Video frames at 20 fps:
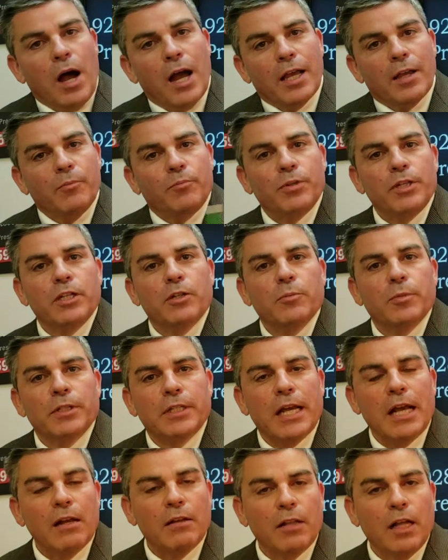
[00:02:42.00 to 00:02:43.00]
I am Peter
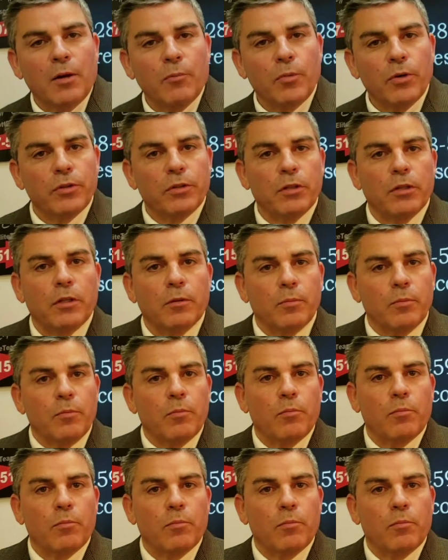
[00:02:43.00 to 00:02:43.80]
Medow. I'm with the